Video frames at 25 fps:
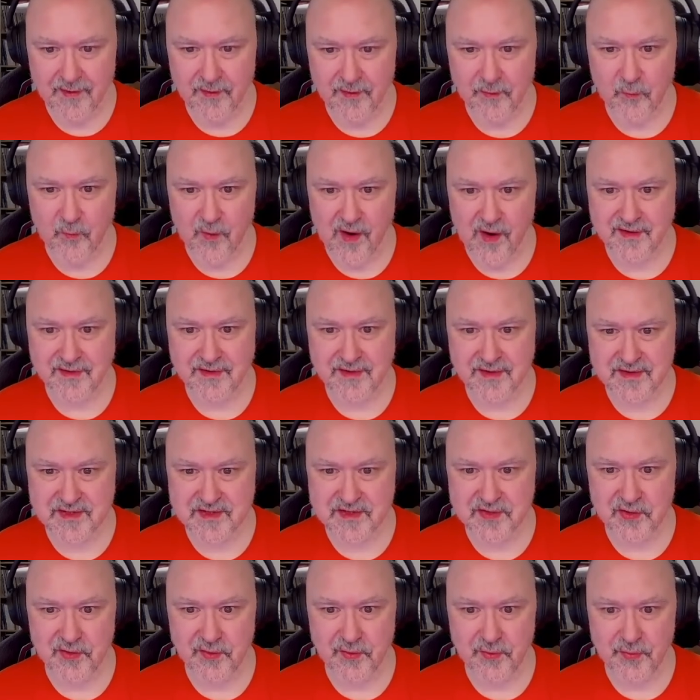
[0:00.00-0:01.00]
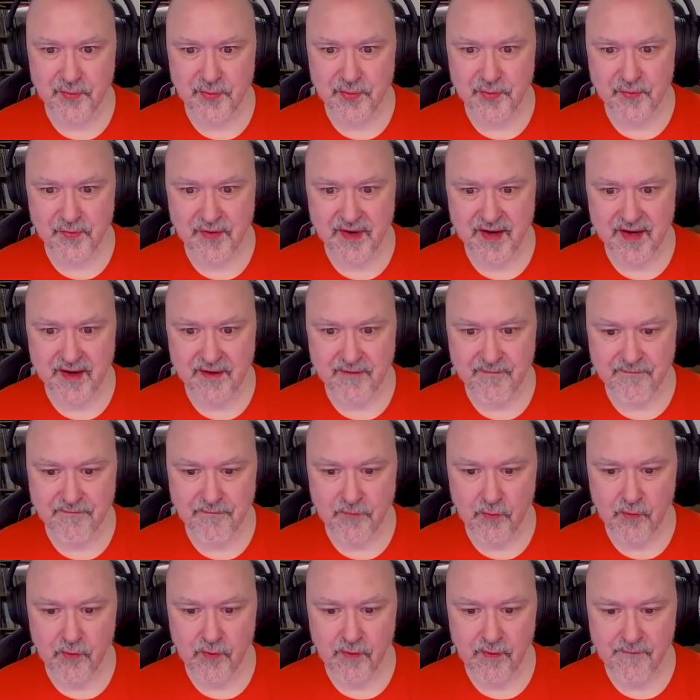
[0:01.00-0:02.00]
1, 2, 3,
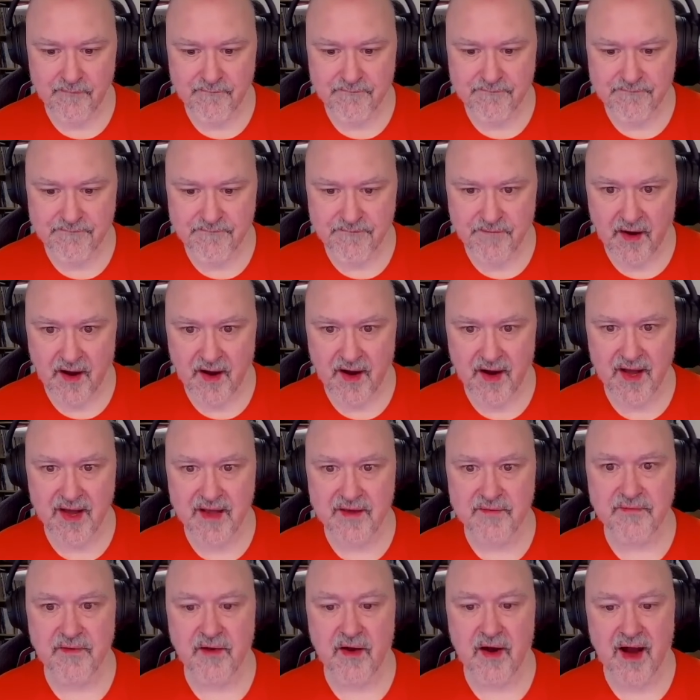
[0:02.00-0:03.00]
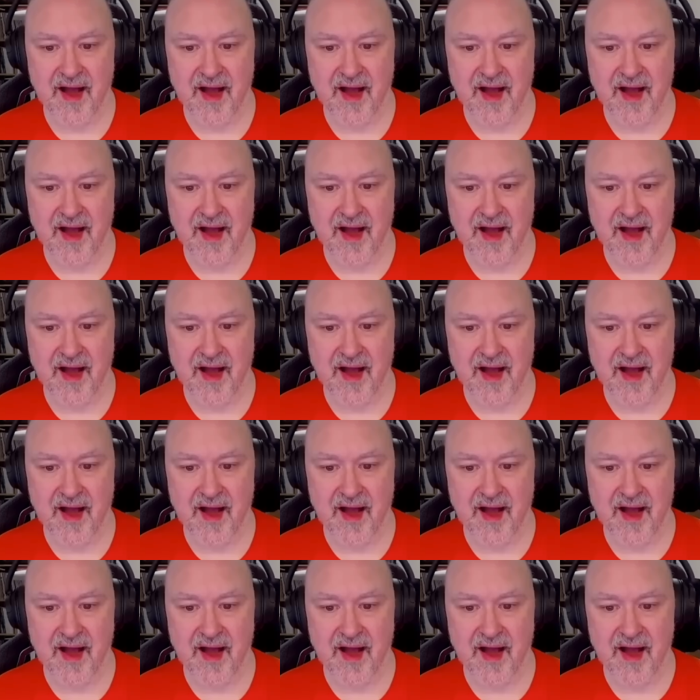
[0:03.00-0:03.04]
4, 5.